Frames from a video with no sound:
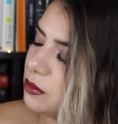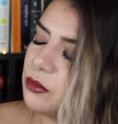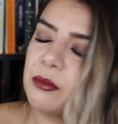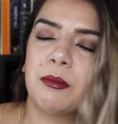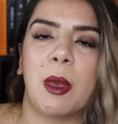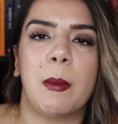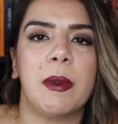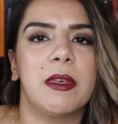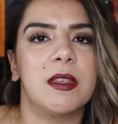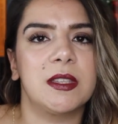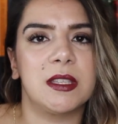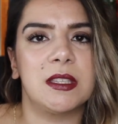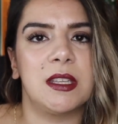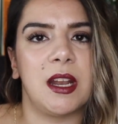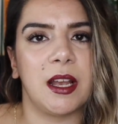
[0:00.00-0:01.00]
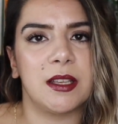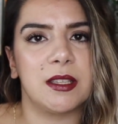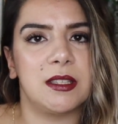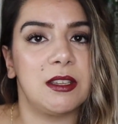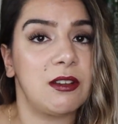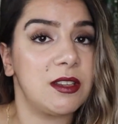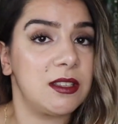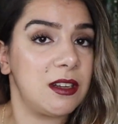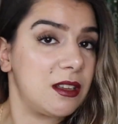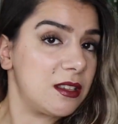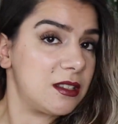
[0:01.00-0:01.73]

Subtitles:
maybe this is the next series that I'll